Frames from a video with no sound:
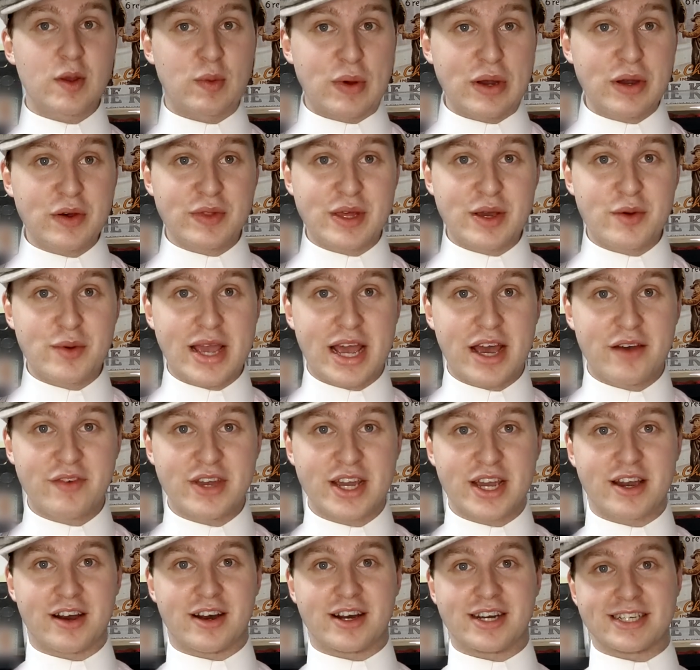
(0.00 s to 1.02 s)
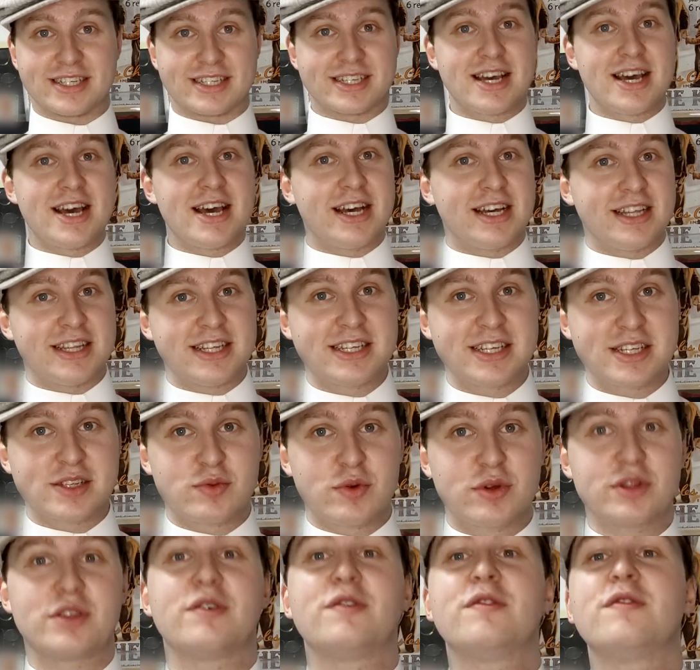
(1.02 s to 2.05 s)
Well, there we have it, guys. This is
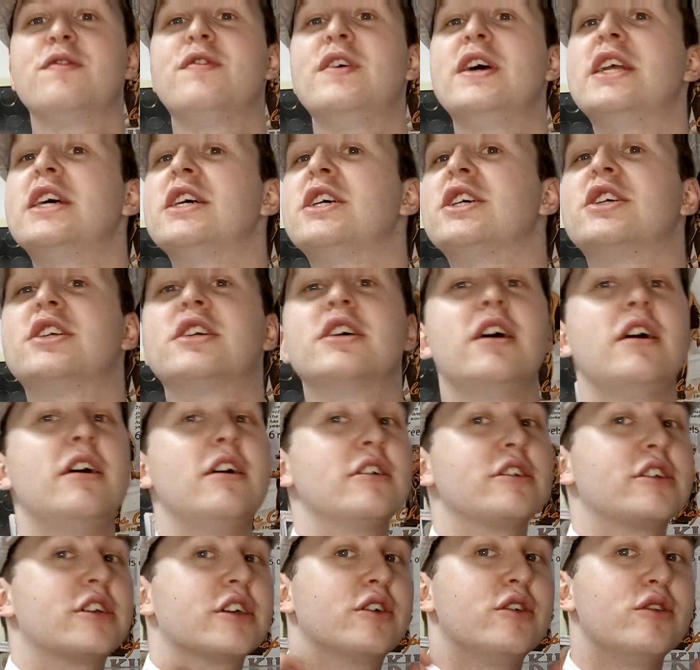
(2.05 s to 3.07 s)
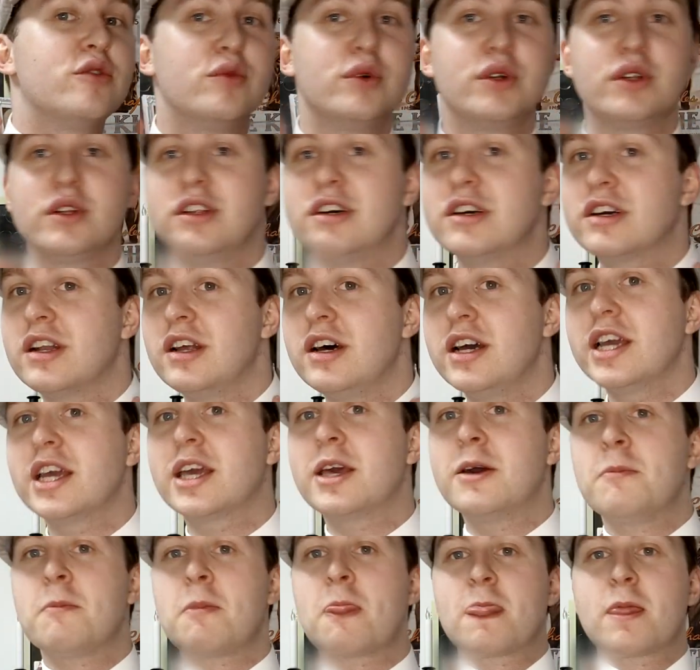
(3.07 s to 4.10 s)
what the finished article will look like